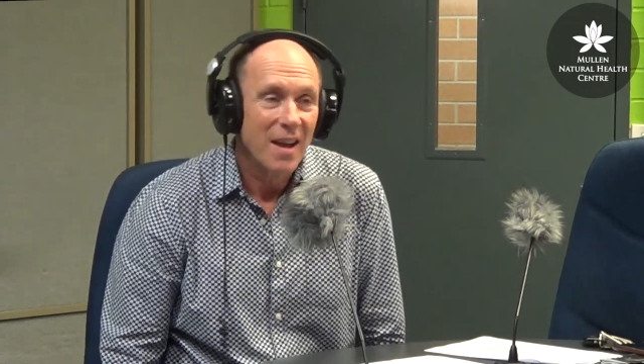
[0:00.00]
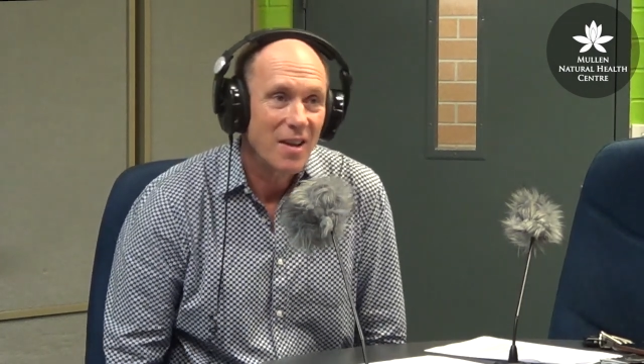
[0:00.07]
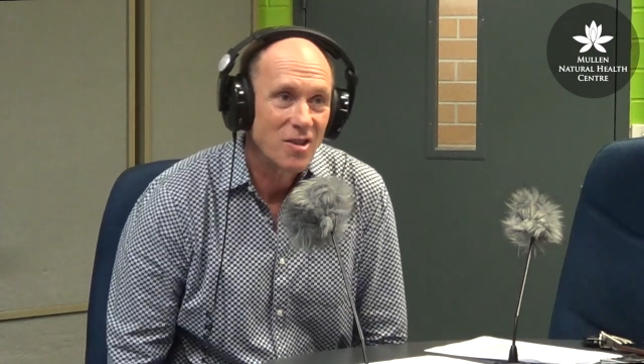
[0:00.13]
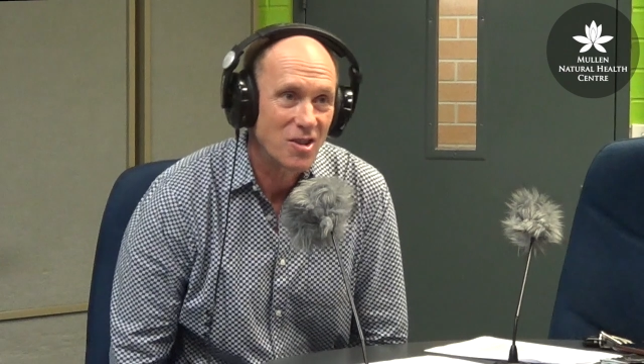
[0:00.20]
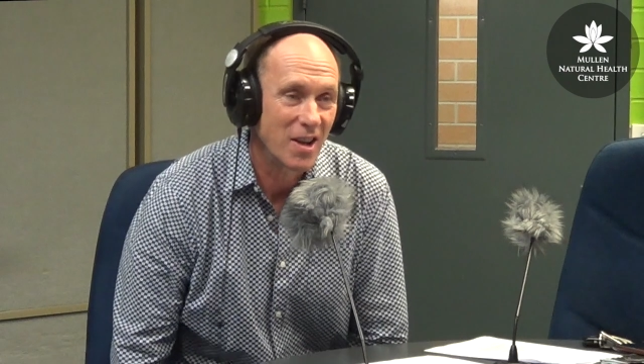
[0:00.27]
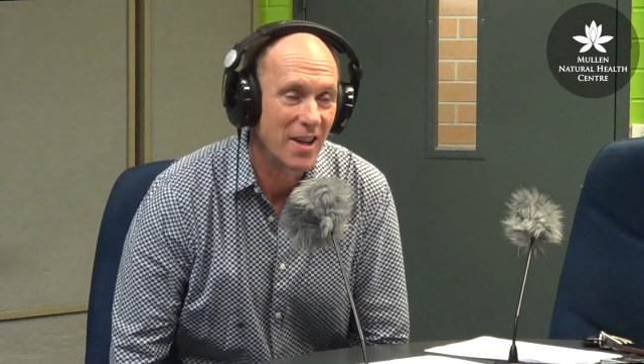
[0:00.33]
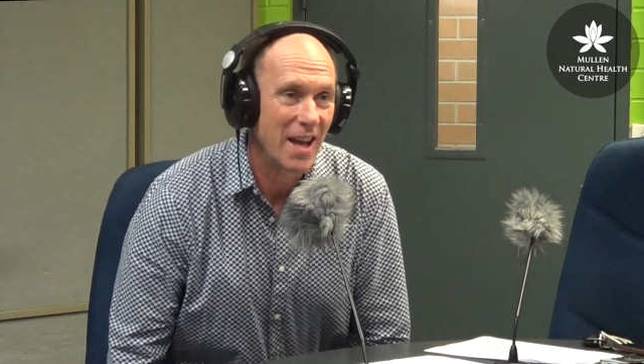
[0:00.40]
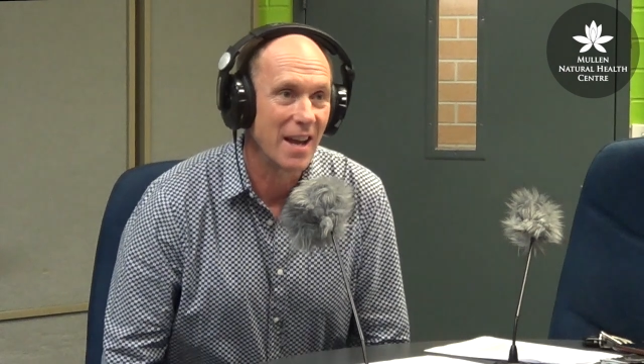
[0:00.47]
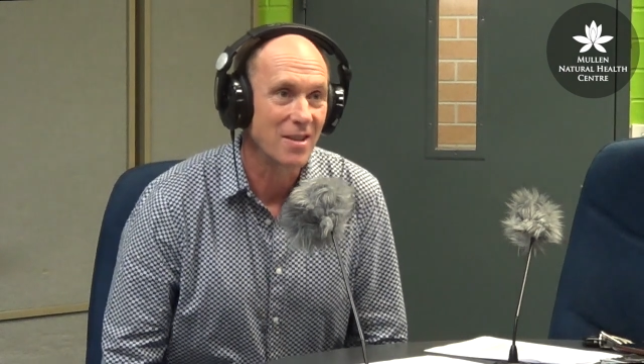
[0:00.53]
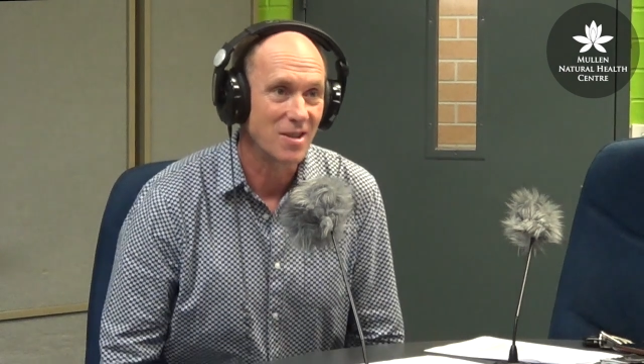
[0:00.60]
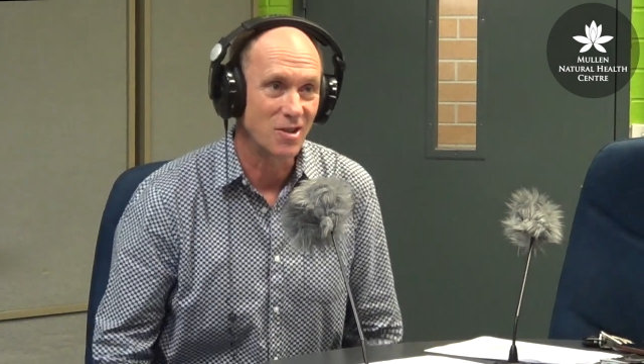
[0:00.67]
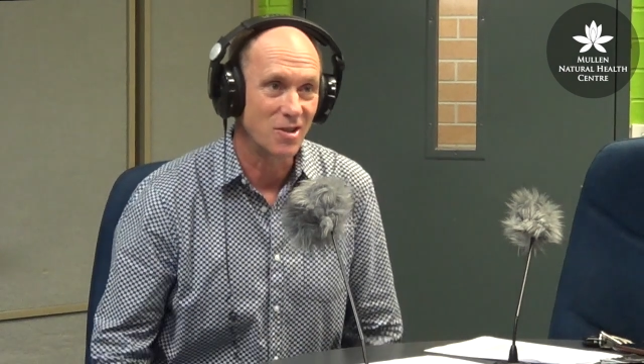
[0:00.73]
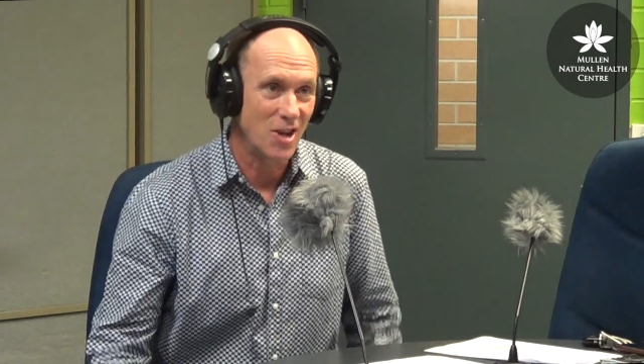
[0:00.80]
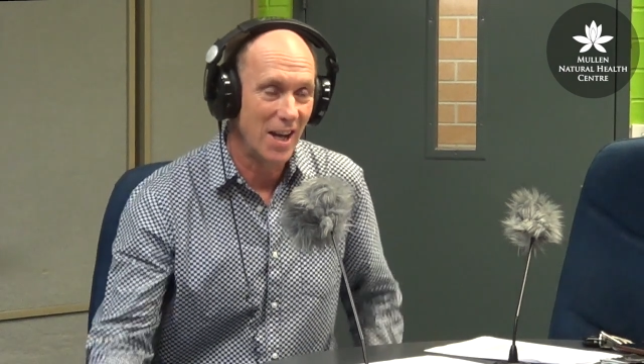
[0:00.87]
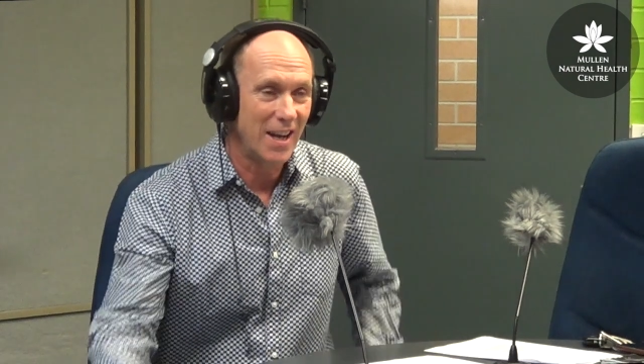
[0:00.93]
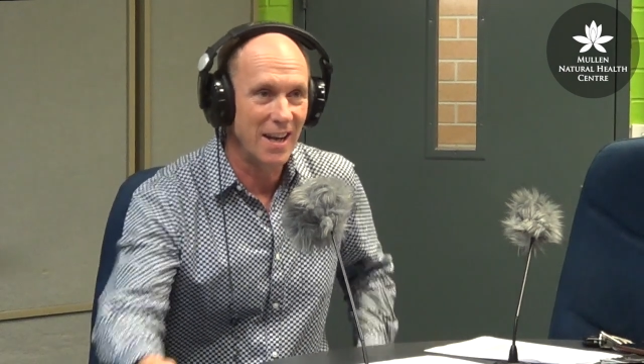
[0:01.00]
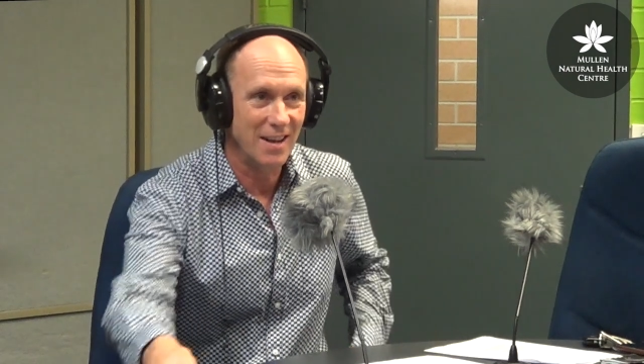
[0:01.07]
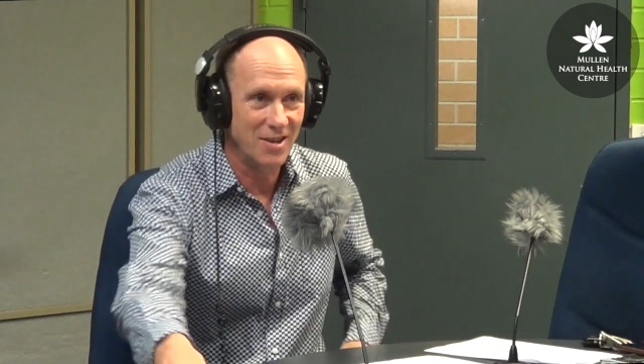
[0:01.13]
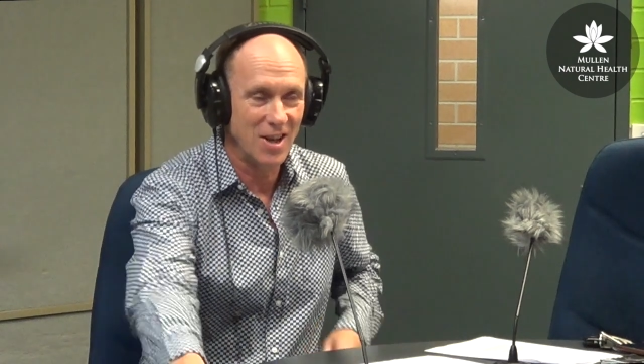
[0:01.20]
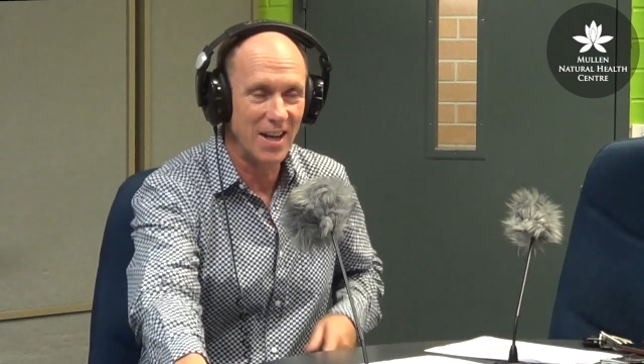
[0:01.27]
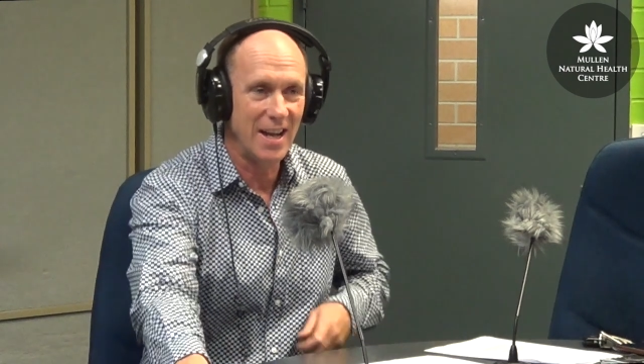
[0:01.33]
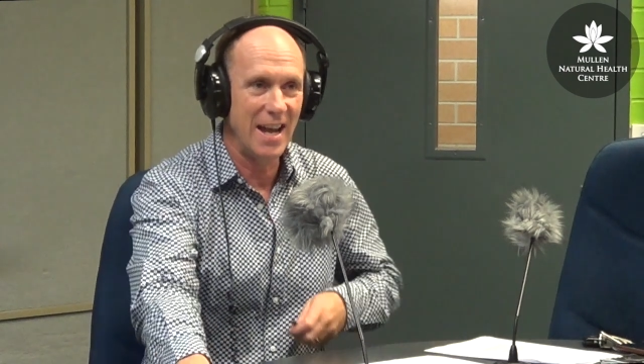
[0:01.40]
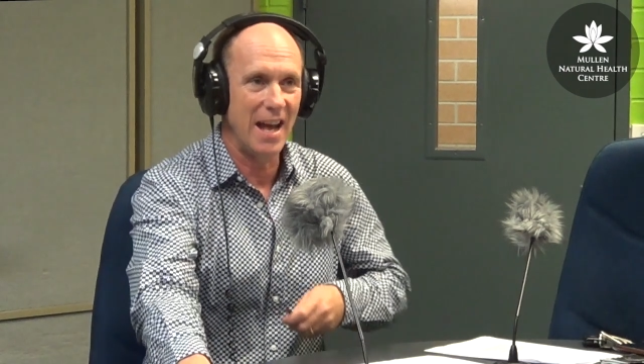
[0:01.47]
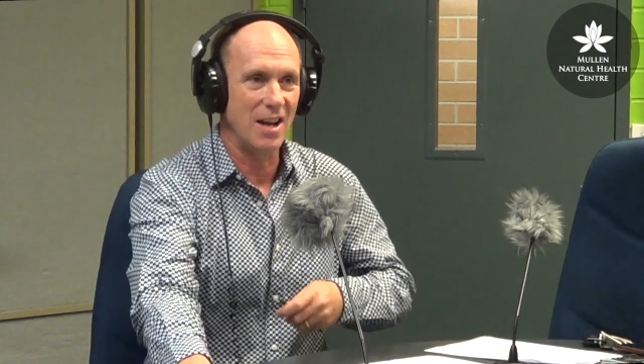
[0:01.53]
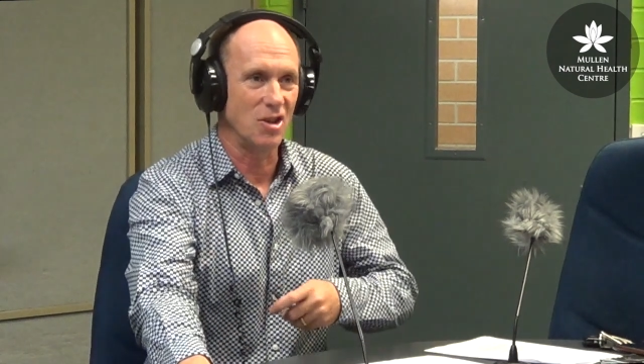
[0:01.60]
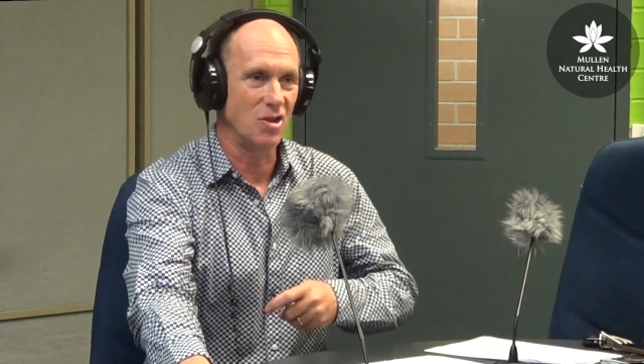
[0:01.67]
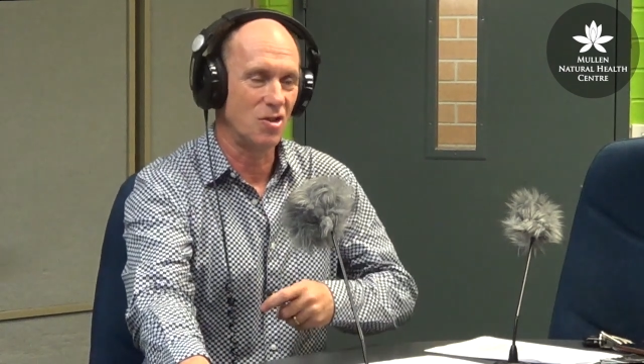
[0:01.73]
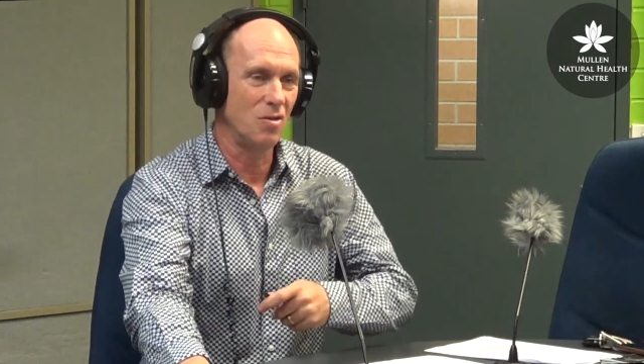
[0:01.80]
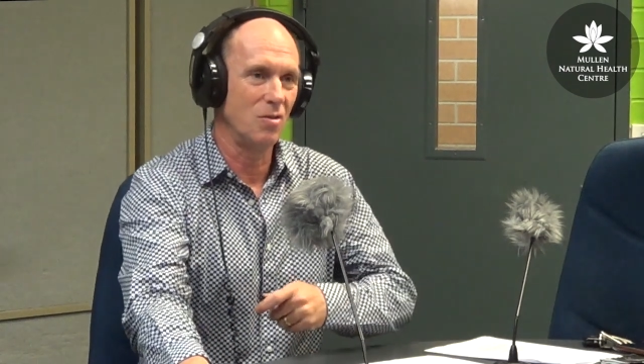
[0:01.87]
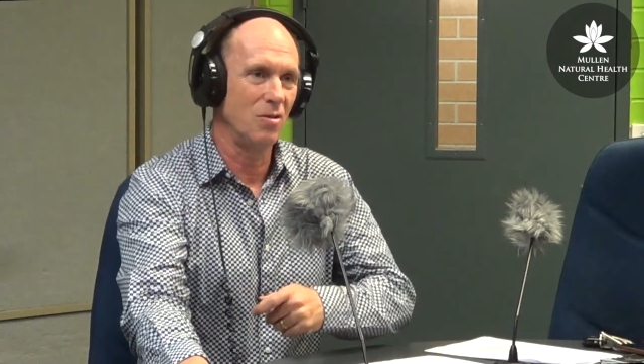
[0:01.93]
So checking out your
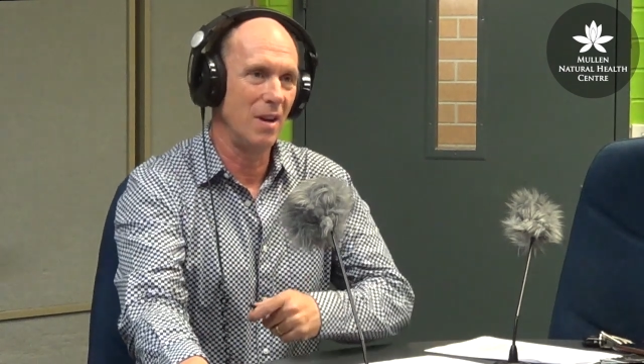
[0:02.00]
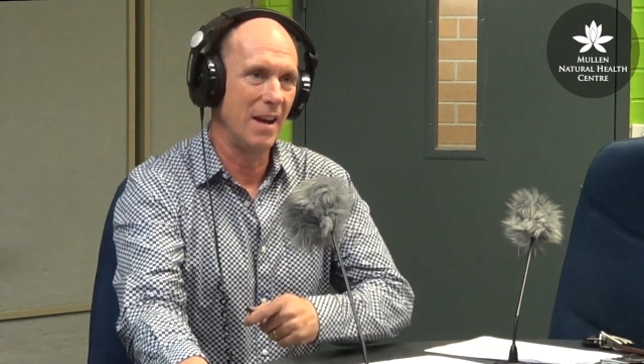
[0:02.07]
stool,